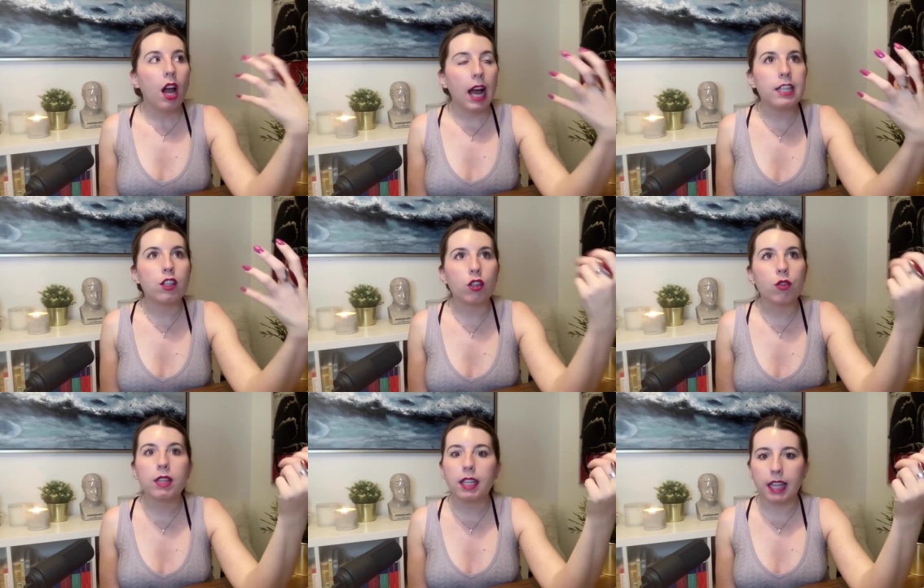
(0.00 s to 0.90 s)
I
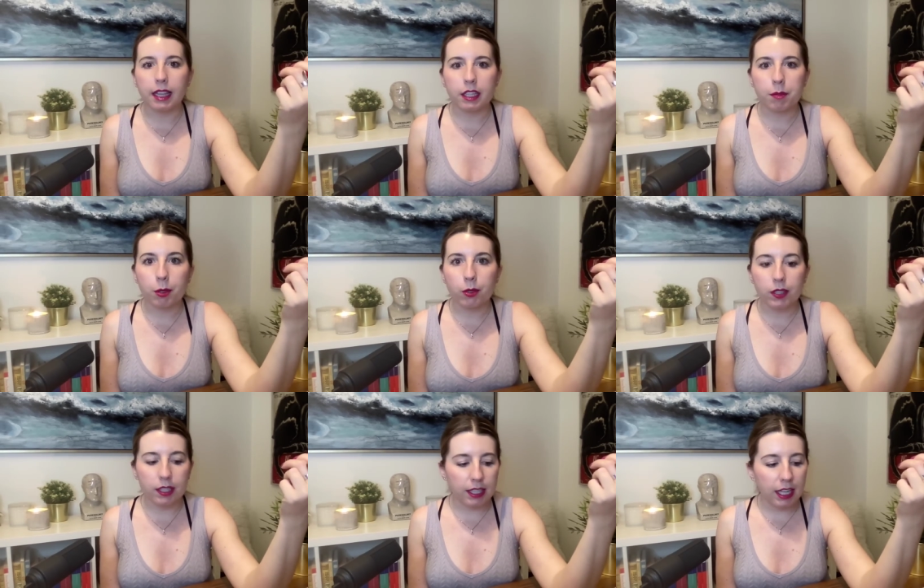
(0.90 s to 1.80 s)
do think that this
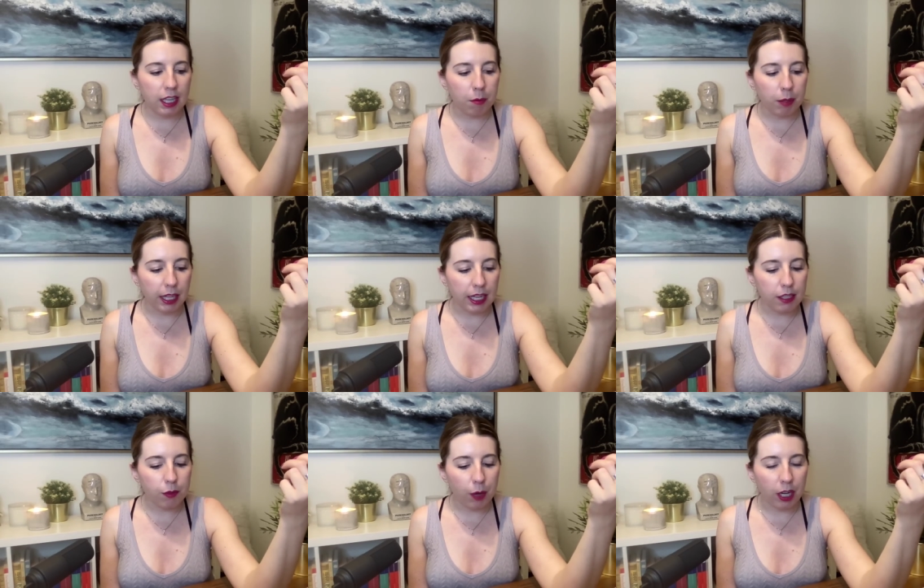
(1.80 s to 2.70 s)
person is in a
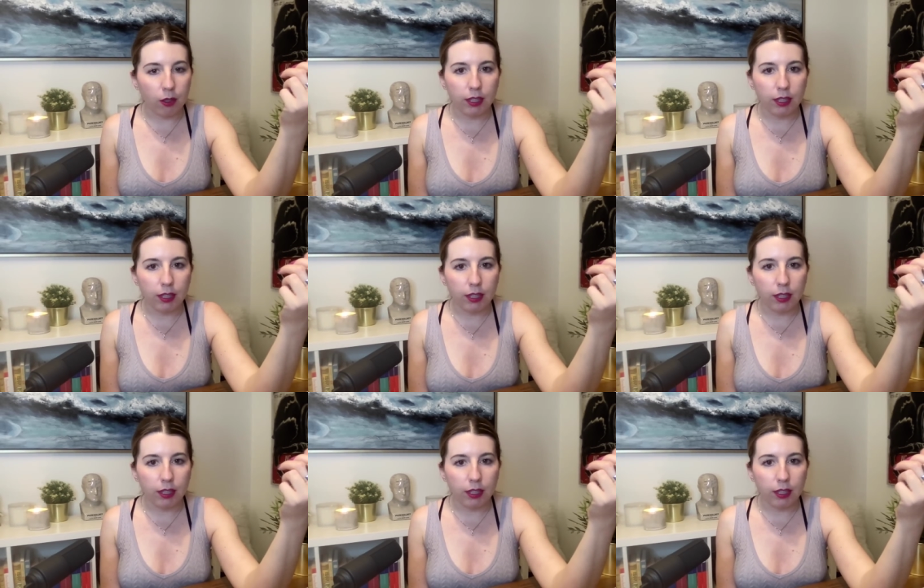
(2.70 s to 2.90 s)
place where